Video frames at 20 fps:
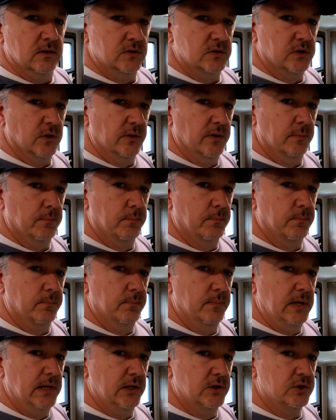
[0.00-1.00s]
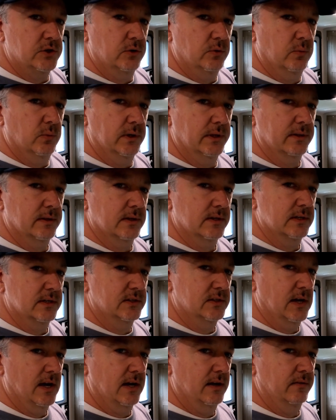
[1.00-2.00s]
So the issue with the
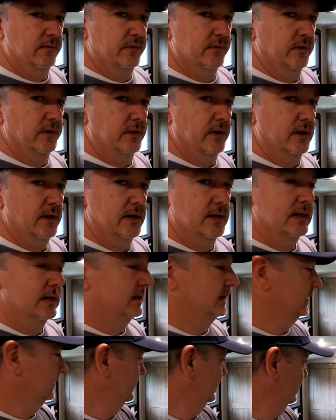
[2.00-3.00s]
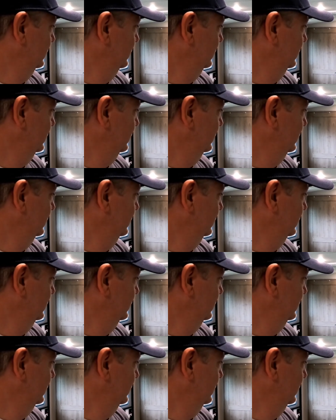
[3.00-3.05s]
design for their heating